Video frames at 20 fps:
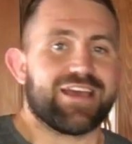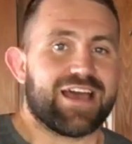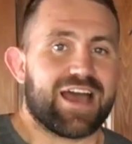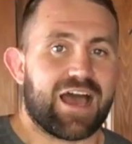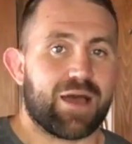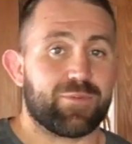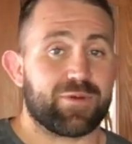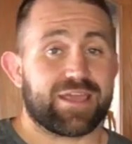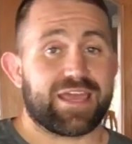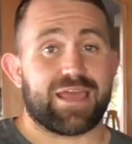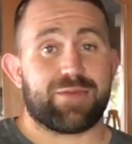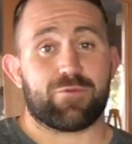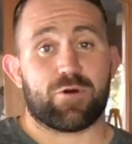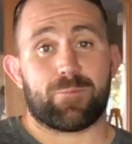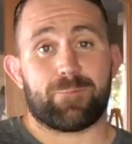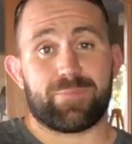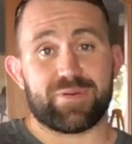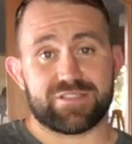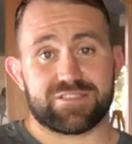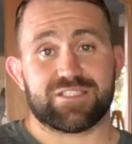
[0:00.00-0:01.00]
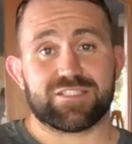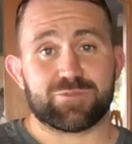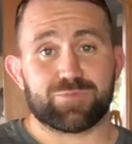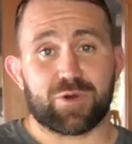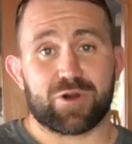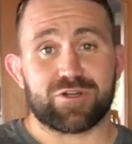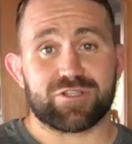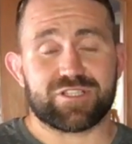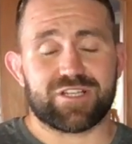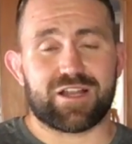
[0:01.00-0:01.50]
I became a business
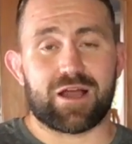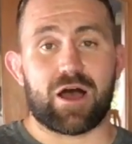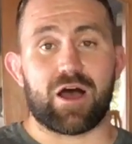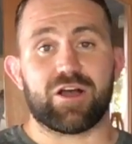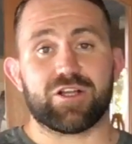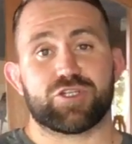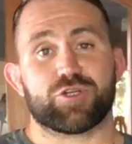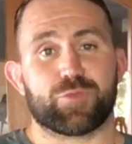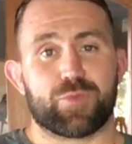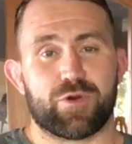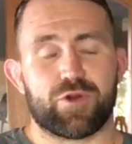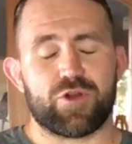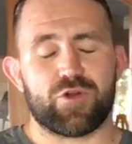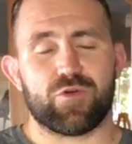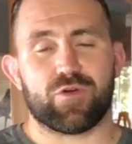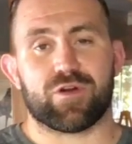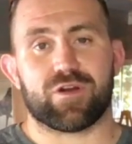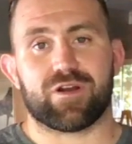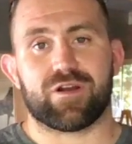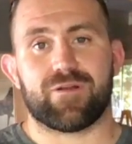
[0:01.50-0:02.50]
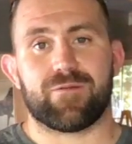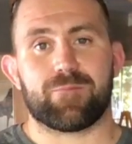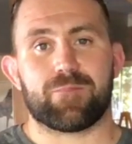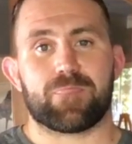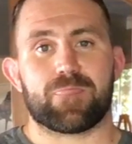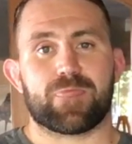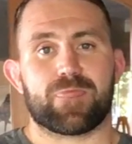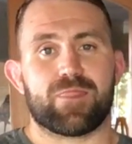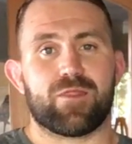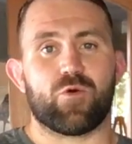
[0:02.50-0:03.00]
person, an entrepreneur,
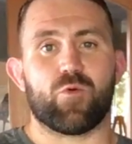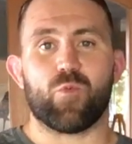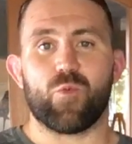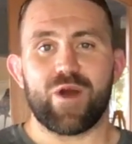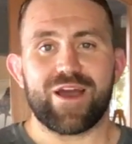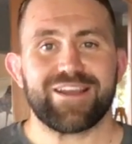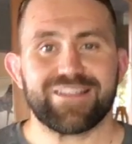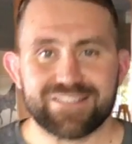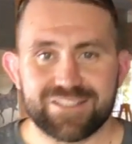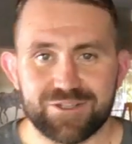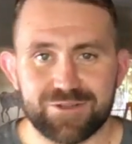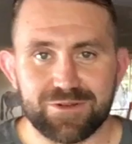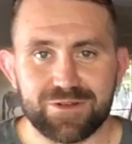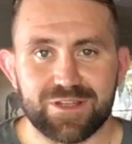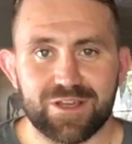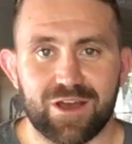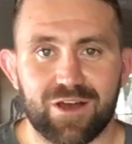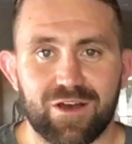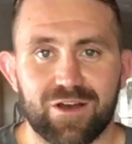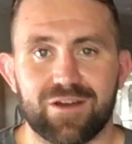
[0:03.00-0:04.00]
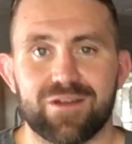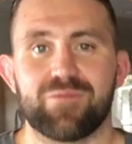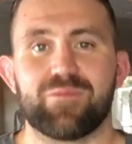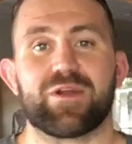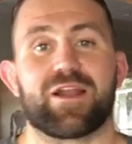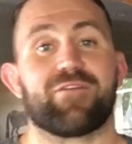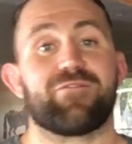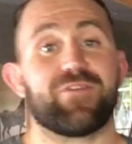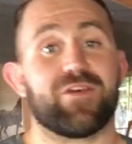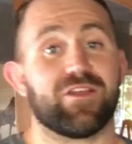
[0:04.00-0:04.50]
way too young,
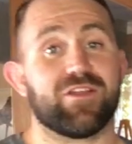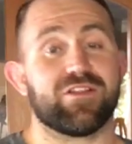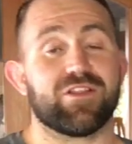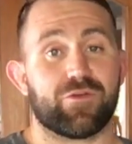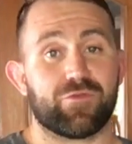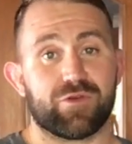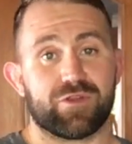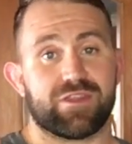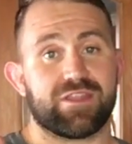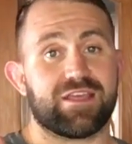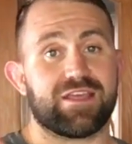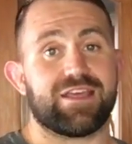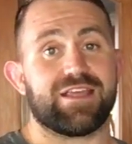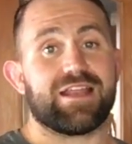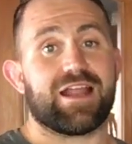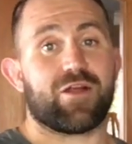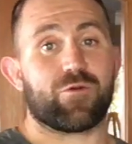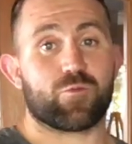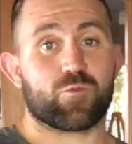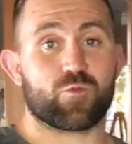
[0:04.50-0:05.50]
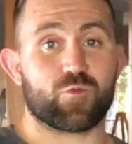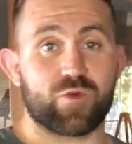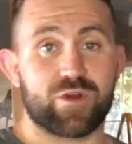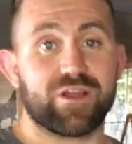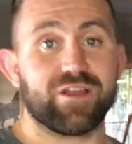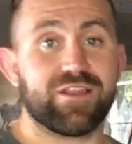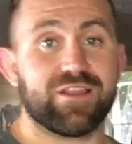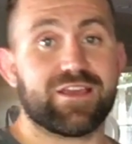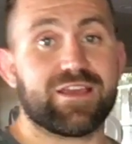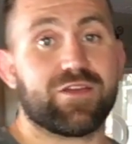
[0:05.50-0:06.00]
but I fell in love with it, and I
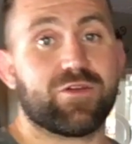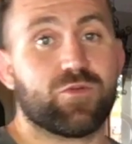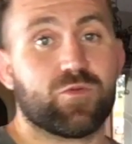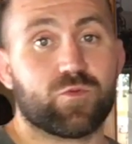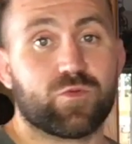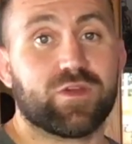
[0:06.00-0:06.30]
really